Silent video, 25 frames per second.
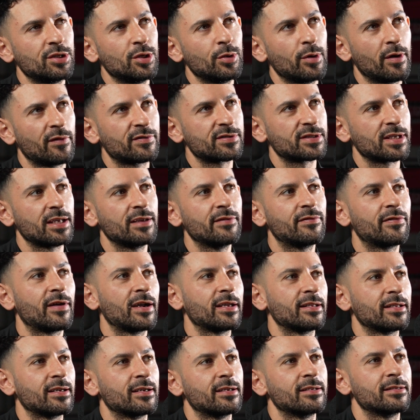UFC
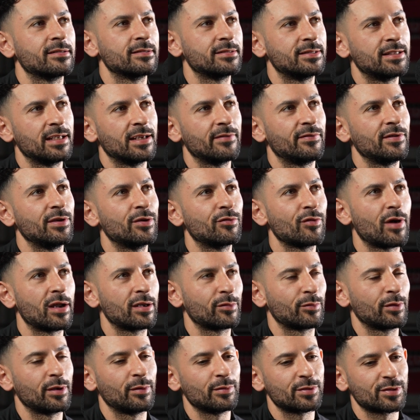fighter Davey
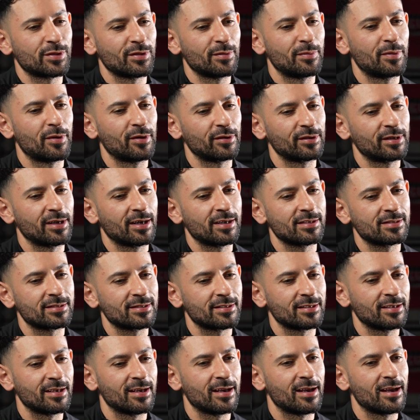Grant when he was on the podcast
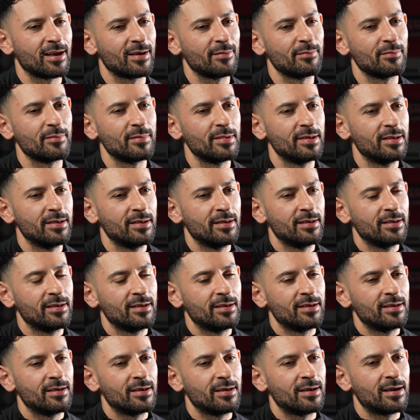
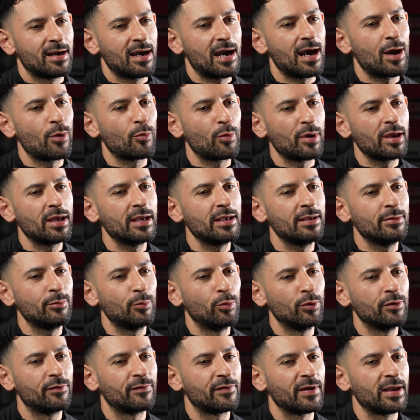how he
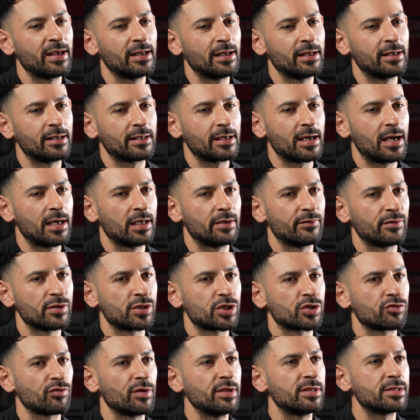would feel in kind of a
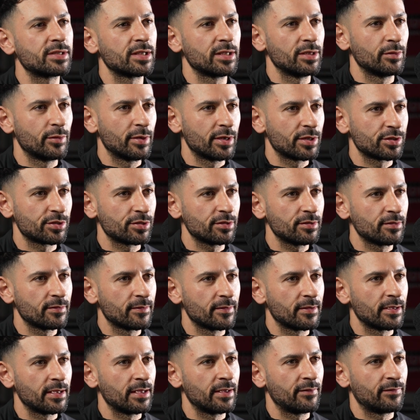street situation
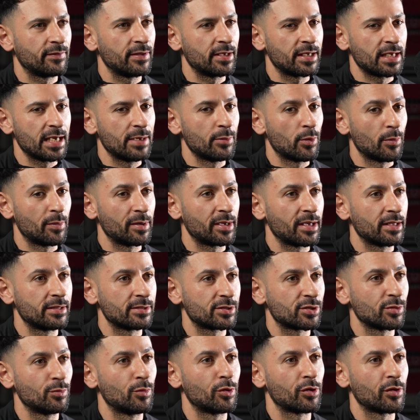if you came up
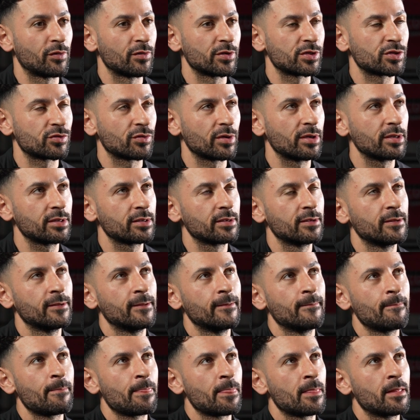against someone on the street.
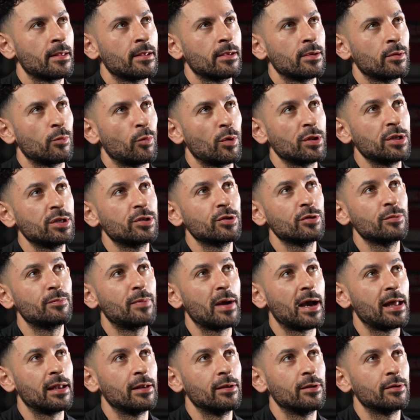When you do
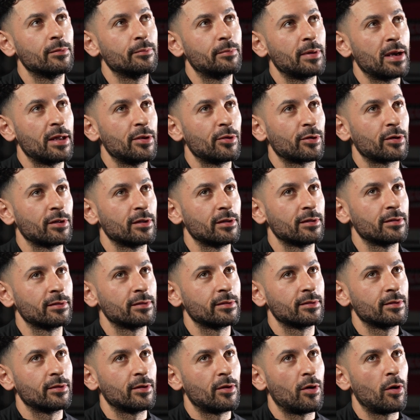bare knuckle,
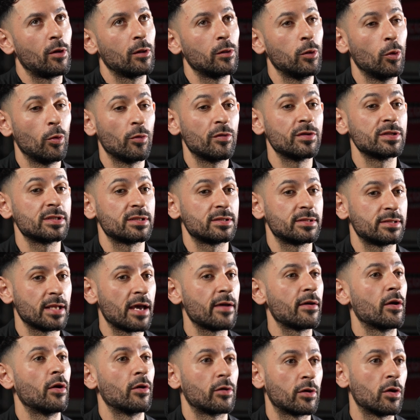although
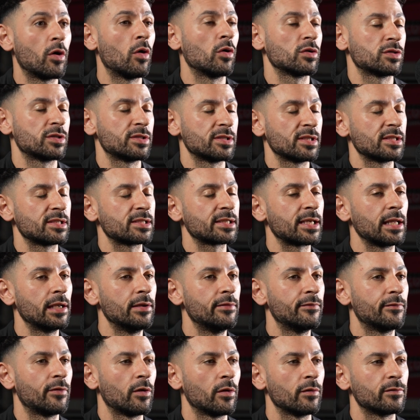of course there's a skill
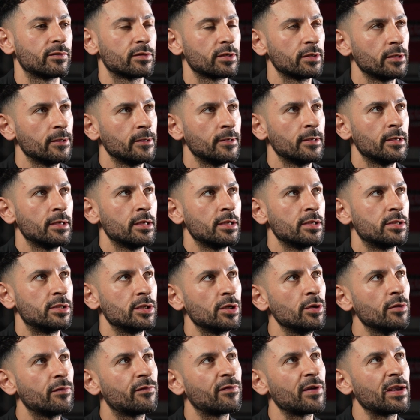involved, do
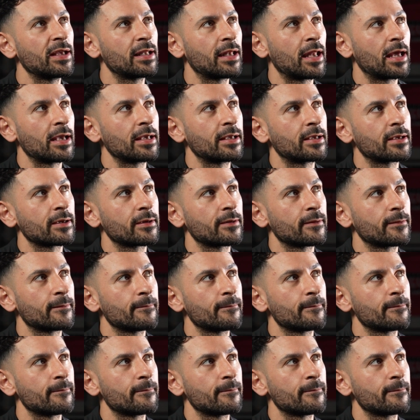you feel like